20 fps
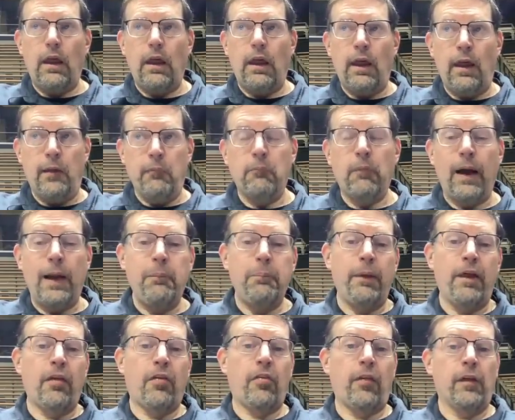It might
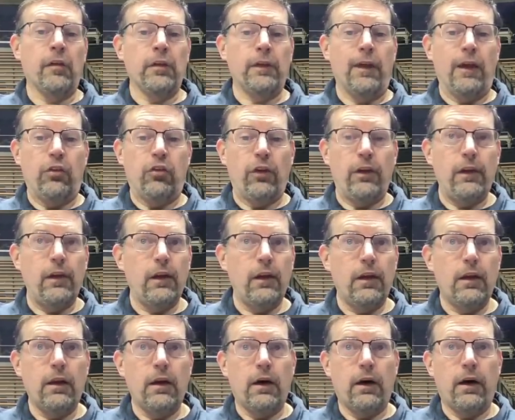be a single digit.
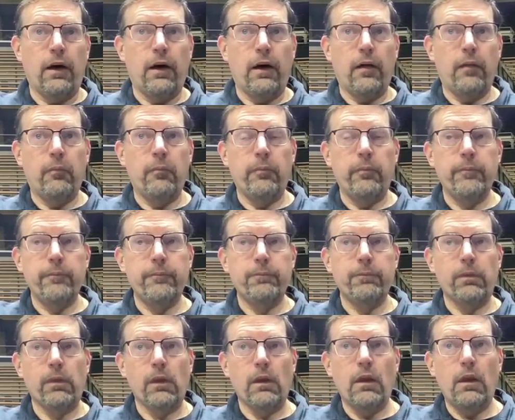Um,
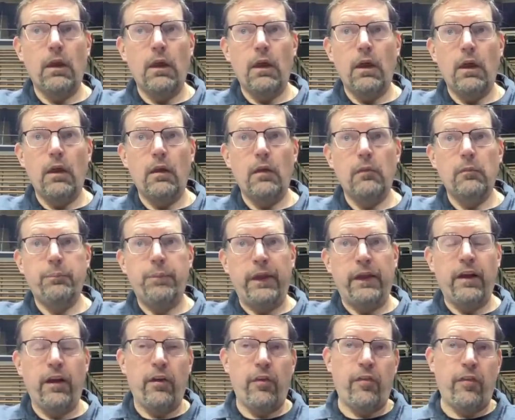
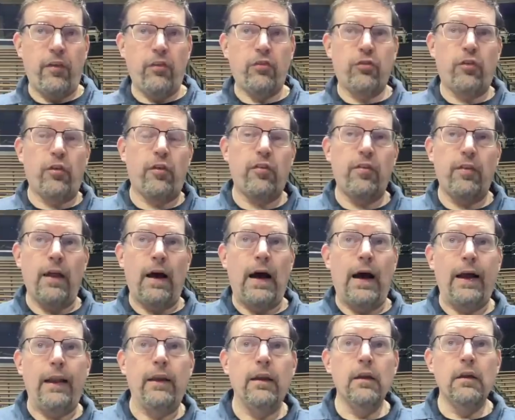because it's just
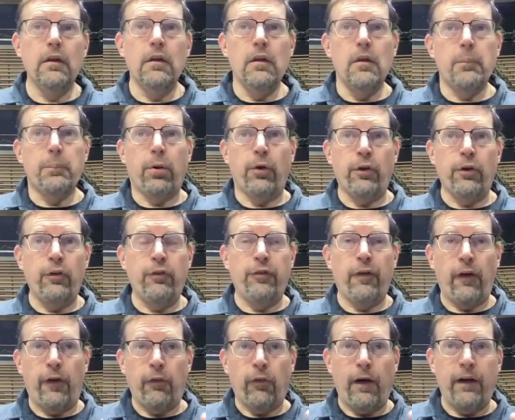not. Purdue
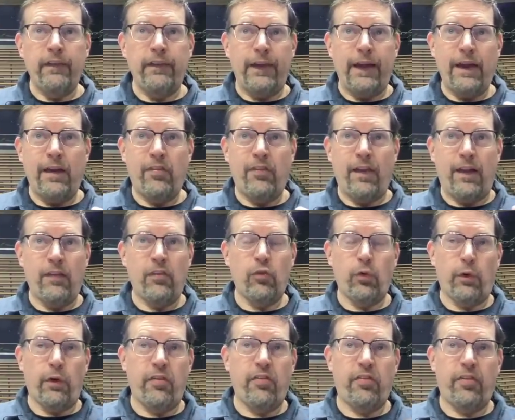very rarely has that
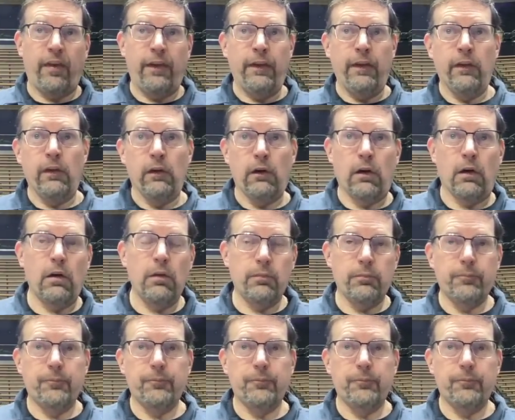sort of singular